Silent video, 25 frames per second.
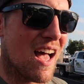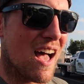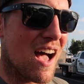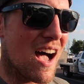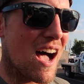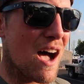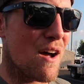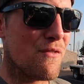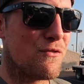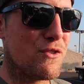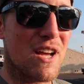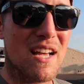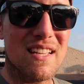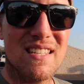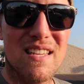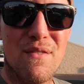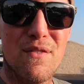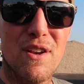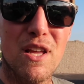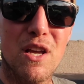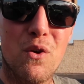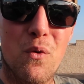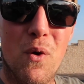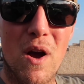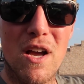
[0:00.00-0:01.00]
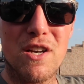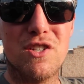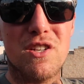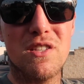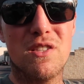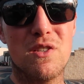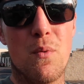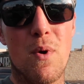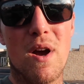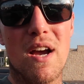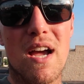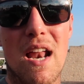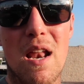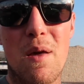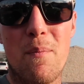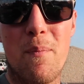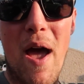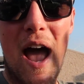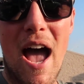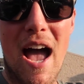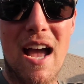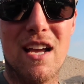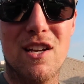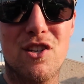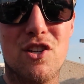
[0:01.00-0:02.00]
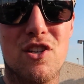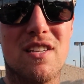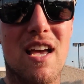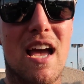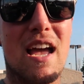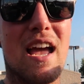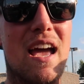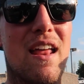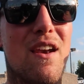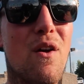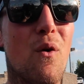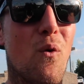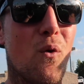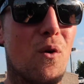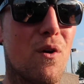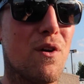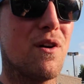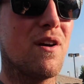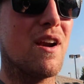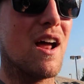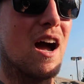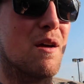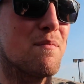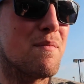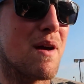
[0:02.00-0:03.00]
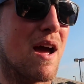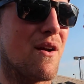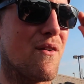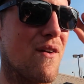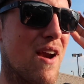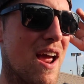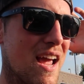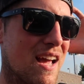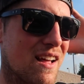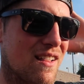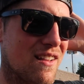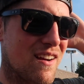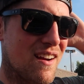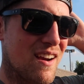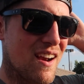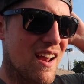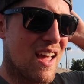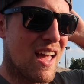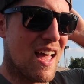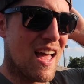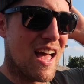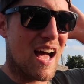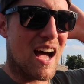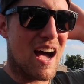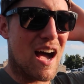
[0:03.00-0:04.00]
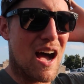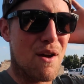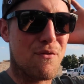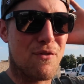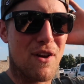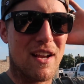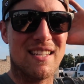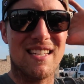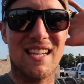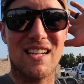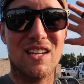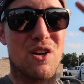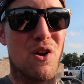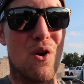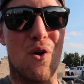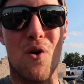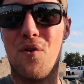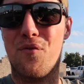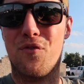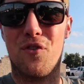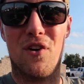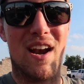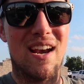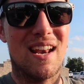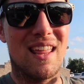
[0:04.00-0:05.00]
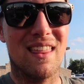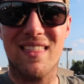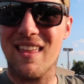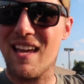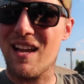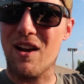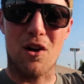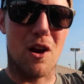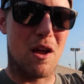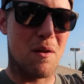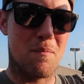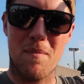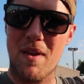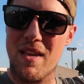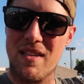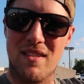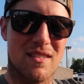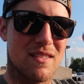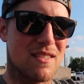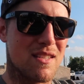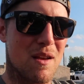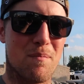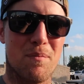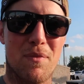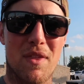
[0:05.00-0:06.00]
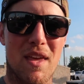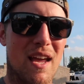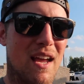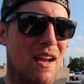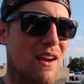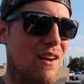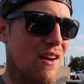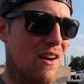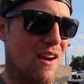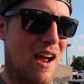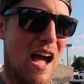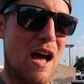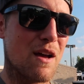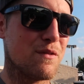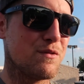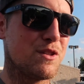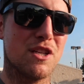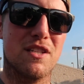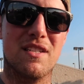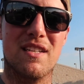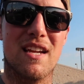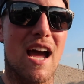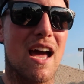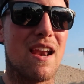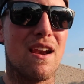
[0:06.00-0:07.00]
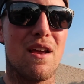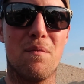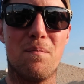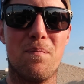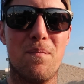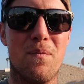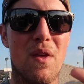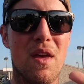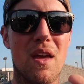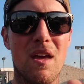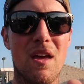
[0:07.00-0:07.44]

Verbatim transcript: If you guys have any questions on what kind of packages I had ordered on my Wrangler, if I didn't go over anything or I missed something, or I'm just kind of